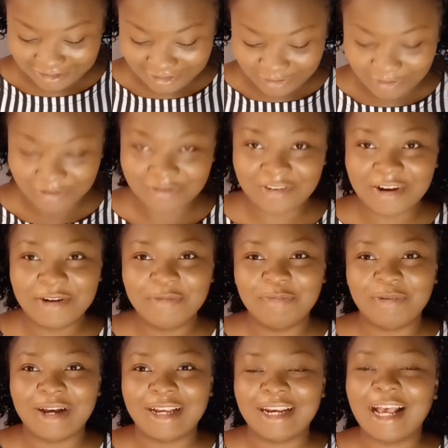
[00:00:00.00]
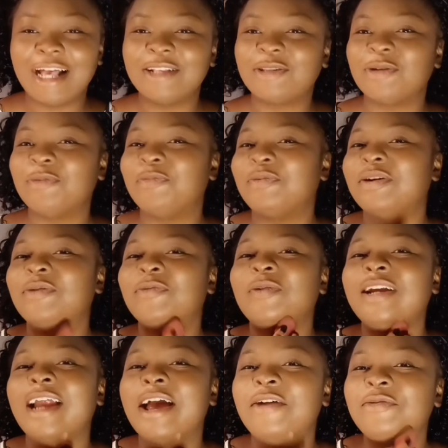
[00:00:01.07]
It was very bad. At some point,
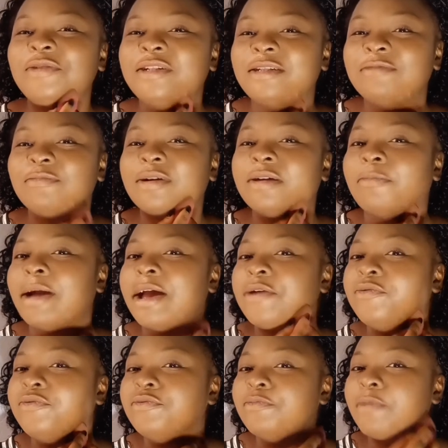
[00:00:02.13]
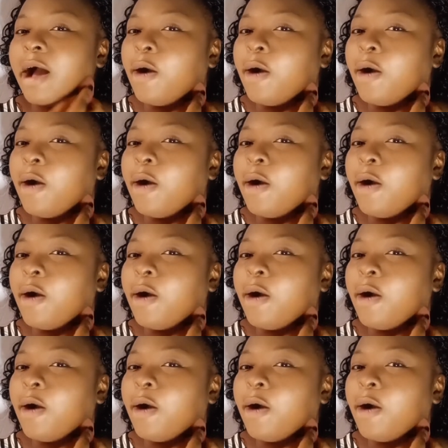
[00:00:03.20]
when I reached my room,